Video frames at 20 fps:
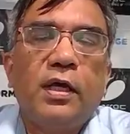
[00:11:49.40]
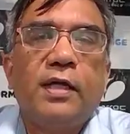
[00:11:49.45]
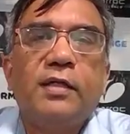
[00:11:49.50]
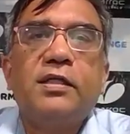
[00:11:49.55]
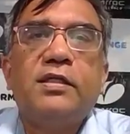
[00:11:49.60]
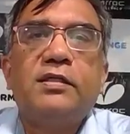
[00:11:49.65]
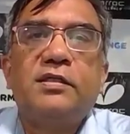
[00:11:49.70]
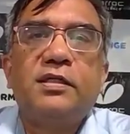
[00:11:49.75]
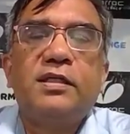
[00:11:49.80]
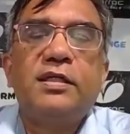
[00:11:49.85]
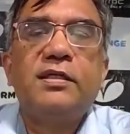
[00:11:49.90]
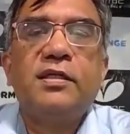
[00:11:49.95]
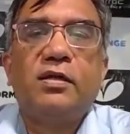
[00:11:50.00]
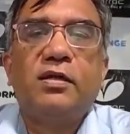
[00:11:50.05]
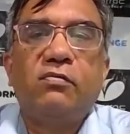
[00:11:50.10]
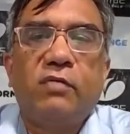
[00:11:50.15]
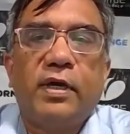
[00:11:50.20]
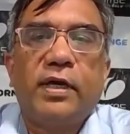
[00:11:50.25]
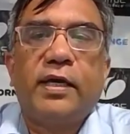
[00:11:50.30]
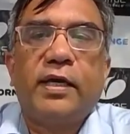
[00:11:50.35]
there is a reason
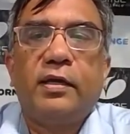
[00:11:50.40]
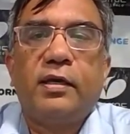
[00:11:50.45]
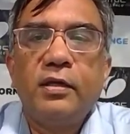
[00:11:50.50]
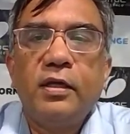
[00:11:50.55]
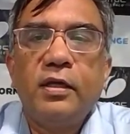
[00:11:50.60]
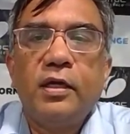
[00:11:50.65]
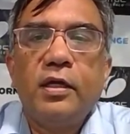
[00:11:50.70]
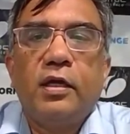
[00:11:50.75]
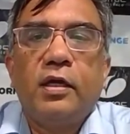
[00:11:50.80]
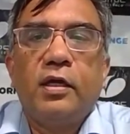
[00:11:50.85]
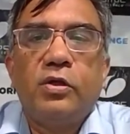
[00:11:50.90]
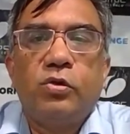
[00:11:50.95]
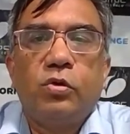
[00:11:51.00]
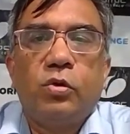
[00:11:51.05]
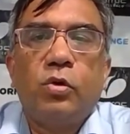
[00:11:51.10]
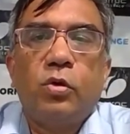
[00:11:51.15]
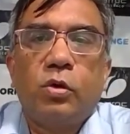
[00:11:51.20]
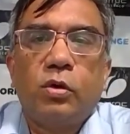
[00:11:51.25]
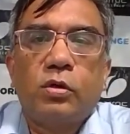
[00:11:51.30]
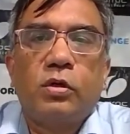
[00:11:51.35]
why you
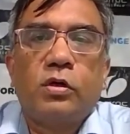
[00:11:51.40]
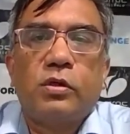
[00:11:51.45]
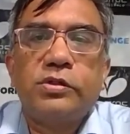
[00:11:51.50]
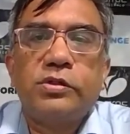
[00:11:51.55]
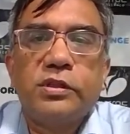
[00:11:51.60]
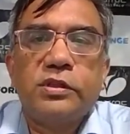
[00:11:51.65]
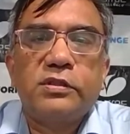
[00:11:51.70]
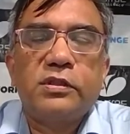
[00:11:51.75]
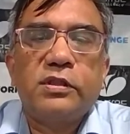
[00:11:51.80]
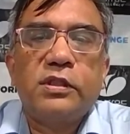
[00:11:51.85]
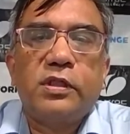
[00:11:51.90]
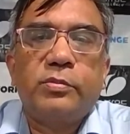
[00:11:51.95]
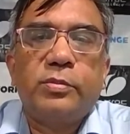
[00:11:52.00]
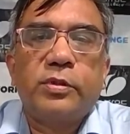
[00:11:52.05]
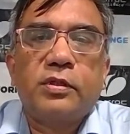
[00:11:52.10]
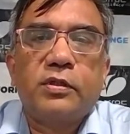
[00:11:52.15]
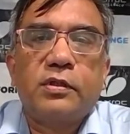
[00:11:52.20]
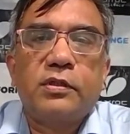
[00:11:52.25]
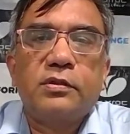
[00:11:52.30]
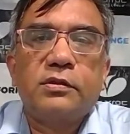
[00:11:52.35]
go cautiously,
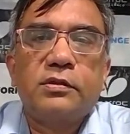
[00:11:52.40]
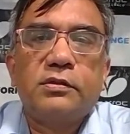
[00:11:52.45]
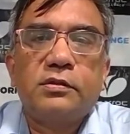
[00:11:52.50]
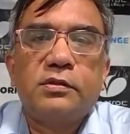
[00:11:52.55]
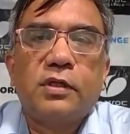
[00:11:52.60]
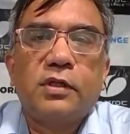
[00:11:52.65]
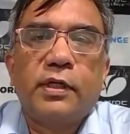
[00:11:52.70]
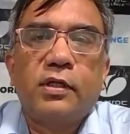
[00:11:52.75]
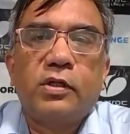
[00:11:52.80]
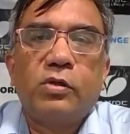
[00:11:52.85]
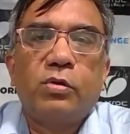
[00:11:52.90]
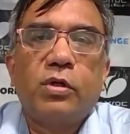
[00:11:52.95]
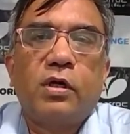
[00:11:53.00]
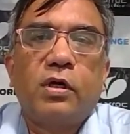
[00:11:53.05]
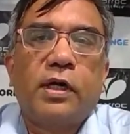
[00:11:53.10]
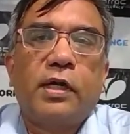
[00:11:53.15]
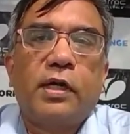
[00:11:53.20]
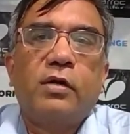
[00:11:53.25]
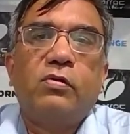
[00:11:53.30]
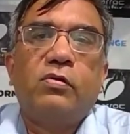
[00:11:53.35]
because it's like you are
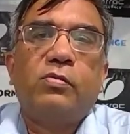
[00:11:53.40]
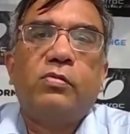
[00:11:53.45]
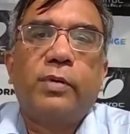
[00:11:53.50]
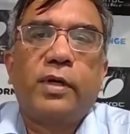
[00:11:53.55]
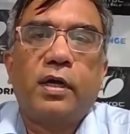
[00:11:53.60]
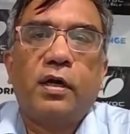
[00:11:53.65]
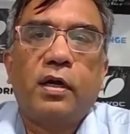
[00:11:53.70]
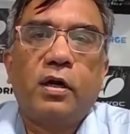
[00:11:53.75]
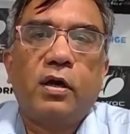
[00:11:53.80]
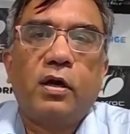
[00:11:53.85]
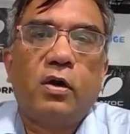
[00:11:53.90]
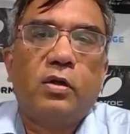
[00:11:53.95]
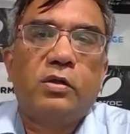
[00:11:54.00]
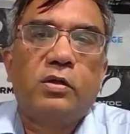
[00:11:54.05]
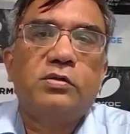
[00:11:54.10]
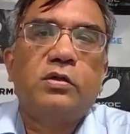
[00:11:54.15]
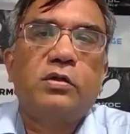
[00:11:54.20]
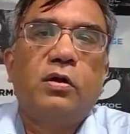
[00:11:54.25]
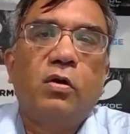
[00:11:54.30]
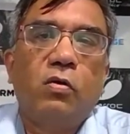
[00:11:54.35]
trying to spread across
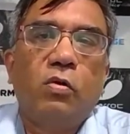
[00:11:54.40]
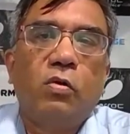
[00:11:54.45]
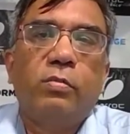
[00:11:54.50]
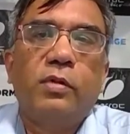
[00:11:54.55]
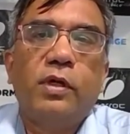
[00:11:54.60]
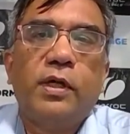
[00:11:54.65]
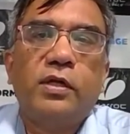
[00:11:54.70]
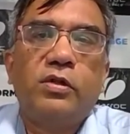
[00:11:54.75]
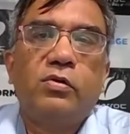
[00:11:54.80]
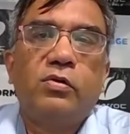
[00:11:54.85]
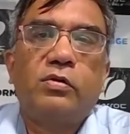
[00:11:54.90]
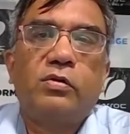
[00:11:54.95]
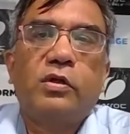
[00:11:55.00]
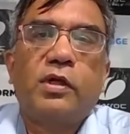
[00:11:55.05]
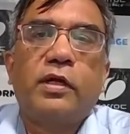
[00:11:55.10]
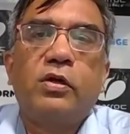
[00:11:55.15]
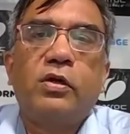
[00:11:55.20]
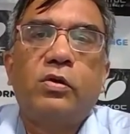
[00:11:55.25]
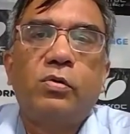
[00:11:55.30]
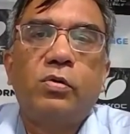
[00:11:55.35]
the globe and you're
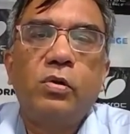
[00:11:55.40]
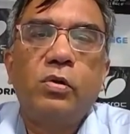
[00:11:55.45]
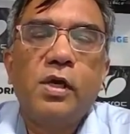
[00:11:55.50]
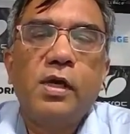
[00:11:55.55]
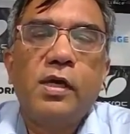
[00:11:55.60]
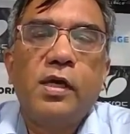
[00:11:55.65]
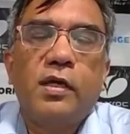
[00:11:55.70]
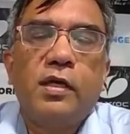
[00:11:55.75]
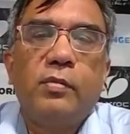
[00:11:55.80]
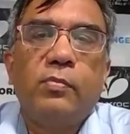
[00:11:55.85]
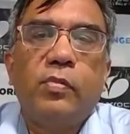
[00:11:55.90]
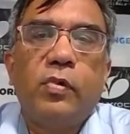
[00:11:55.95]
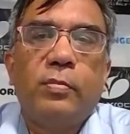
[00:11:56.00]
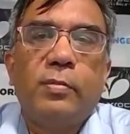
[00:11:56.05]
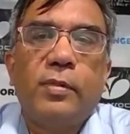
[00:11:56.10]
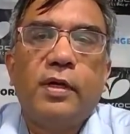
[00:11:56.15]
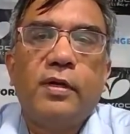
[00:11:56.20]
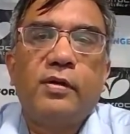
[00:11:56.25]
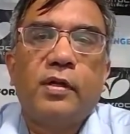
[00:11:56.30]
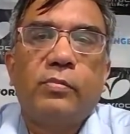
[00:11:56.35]
trying to
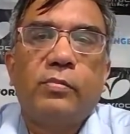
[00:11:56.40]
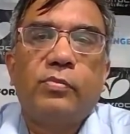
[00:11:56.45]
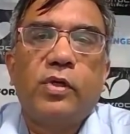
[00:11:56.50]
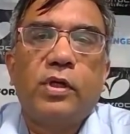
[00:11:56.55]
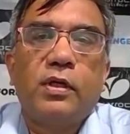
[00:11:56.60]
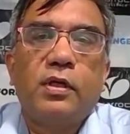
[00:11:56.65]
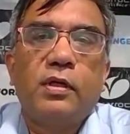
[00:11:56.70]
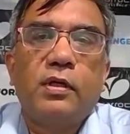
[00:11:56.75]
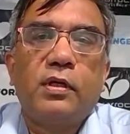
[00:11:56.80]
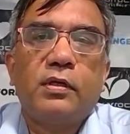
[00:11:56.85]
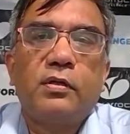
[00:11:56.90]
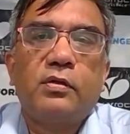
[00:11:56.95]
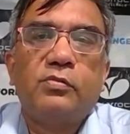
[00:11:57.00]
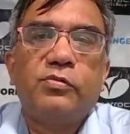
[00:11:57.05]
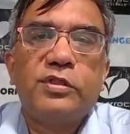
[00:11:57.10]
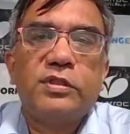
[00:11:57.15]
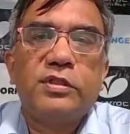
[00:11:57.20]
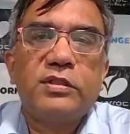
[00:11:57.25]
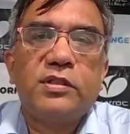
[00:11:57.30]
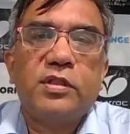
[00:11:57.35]
implement something which
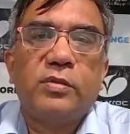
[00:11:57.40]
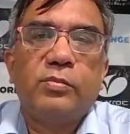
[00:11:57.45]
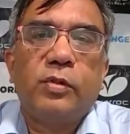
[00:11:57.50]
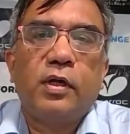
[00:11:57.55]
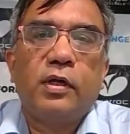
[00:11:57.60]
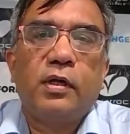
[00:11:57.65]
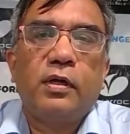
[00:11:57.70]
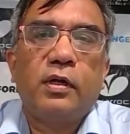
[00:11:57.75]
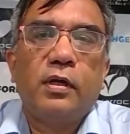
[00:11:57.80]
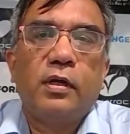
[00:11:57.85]
is similar.